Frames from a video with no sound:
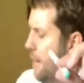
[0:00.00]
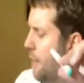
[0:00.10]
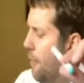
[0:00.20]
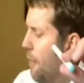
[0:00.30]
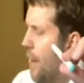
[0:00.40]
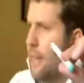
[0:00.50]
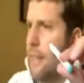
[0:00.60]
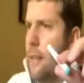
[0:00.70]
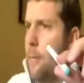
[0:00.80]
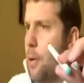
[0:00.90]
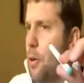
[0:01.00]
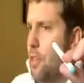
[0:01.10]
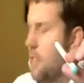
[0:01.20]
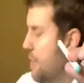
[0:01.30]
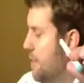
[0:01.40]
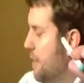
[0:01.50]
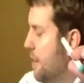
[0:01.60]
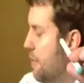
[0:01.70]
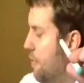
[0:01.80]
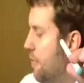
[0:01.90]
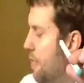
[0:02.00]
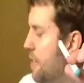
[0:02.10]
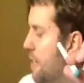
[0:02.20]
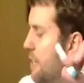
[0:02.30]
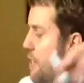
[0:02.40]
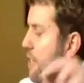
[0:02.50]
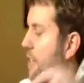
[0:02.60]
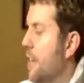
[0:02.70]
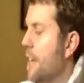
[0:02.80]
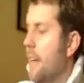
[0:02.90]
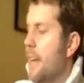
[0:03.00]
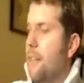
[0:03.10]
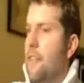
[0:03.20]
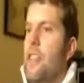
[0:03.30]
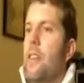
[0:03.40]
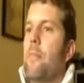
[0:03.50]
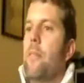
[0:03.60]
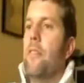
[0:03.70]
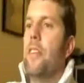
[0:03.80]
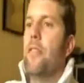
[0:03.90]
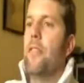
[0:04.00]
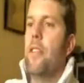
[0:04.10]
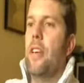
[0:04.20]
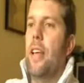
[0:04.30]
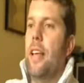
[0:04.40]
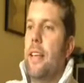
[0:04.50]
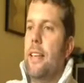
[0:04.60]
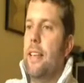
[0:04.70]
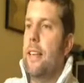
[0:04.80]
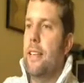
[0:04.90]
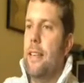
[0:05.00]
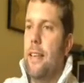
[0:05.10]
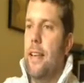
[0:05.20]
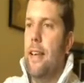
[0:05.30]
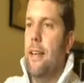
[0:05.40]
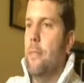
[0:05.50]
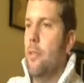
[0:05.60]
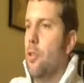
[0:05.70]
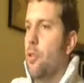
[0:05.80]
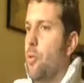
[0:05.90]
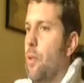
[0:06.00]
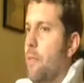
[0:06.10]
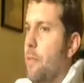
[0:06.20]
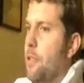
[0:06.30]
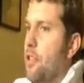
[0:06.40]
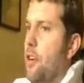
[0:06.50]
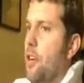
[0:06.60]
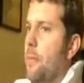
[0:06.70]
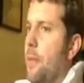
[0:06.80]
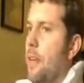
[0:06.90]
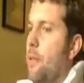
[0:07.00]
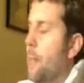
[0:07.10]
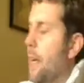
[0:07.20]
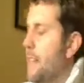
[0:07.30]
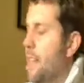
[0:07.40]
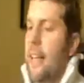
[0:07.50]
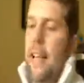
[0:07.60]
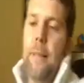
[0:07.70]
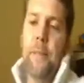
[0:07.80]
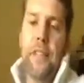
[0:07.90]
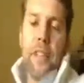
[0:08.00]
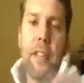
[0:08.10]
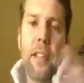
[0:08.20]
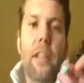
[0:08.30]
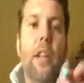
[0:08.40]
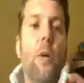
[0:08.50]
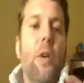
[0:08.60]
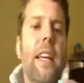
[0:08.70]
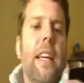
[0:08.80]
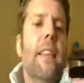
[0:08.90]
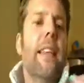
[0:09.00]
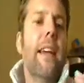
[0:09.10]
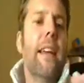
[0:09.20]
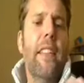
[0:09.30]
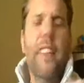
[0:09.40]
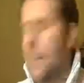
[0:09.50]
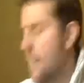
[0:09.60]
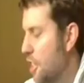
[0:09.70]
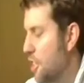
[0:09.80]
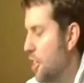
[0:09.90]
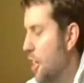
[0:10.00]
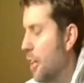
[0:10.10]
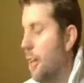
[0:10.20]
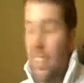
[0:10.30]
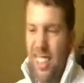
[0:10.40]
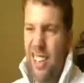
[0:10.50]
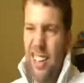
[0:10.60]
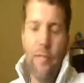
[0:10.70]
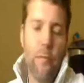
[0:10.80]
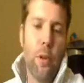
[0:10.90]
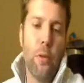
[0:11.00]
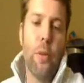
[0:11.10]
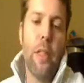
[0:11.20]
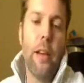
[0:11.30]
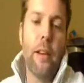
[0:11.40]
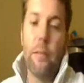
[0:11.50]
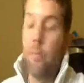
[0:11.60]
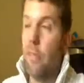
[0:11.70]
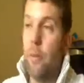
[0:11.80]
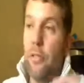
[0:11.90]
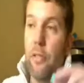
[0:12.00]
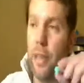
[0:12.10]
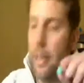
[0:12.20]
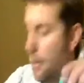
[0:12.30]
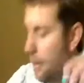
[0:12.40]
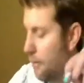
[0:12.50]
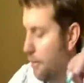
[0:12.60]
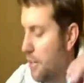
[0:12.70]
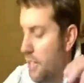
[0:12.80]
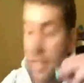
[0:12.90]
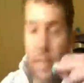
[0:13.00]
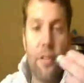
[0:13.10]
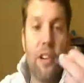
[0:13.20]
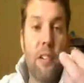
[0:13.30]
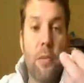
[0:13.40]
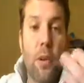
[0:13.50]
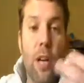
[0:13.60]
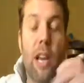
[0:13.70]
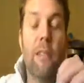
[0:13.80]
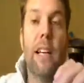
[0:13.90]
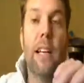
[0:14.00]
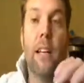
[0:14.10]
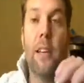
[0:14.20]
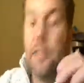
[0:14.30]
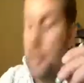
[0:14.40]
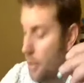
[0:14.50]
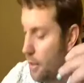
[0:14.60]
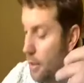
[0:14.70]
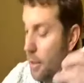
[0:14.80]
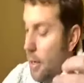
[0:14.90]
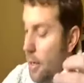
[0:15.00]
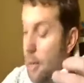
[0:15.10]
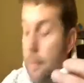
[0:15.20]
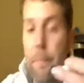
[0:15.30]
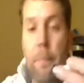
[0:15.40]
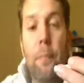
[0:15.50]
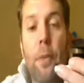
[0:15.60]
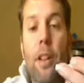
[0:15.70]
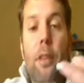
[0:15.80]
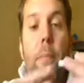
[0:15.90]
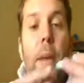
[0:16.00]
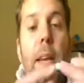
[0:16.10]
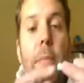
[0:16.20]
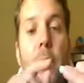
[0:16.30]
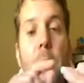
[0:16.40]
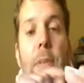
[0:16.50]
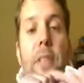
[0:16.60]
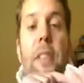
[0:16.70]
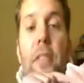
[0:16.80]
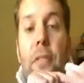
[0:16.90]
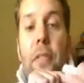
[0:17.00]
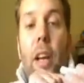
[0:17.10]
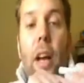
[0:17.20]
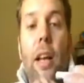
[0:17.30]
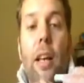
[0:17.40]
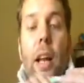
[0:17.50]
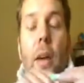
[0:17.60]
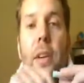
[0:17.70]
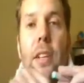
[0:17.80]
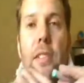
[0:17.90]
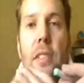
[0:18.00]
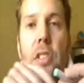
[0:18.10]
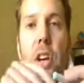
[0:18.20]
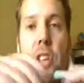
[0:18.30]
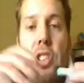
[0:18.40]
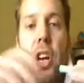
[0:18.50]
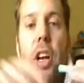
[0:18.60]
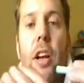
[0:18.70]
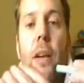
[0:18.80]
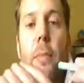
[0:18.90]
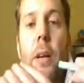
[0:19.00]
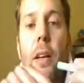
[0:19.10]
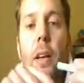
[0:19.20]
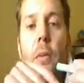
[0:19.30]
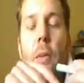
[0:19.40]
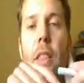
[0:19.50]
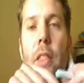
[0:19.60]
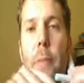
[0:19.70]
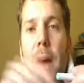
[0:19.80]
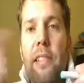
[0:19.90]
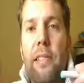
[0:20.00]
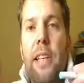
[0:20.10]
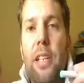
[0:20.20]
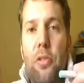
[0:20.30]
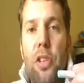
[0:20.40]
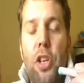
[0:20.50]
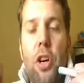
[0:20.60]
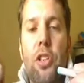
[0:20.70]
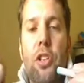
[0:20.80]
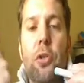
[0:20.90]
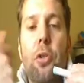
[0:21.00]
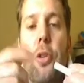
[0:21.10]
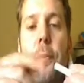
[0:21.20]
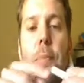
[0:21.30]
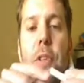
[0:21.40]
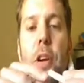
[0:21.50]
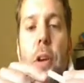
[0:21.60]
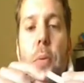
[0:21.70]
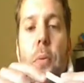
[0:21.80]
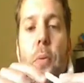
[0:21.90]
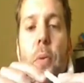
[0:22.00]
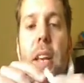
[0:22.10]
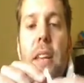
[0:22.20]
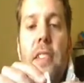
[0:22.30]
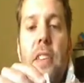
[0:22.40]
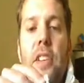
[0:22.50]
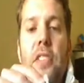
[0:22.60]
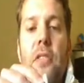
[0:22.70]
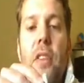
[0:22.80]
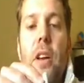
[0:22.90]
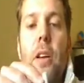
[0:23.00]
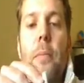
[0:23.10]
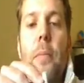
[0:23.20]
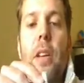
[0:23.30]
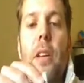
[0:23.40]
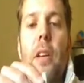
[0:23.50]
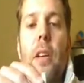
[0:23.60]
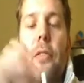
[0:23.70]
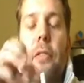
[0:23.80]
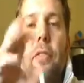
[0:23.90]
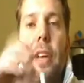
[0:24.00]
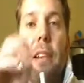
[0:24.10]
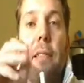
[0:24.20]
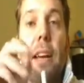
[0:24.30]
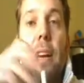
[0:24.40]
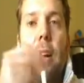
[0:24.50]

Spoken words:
In fact, in the box itself, as you can see, you have a number of different LEDs in there. I'm not sure whether I'm showing them. They're little plastic caps that go on the end there, and I think they change colour. I never bother with that. I'm not really fussy as far as what colour it glows. One of the main purposes of the colour glowing is to judge whether the battery needs to be charged or not. So when it starts flickering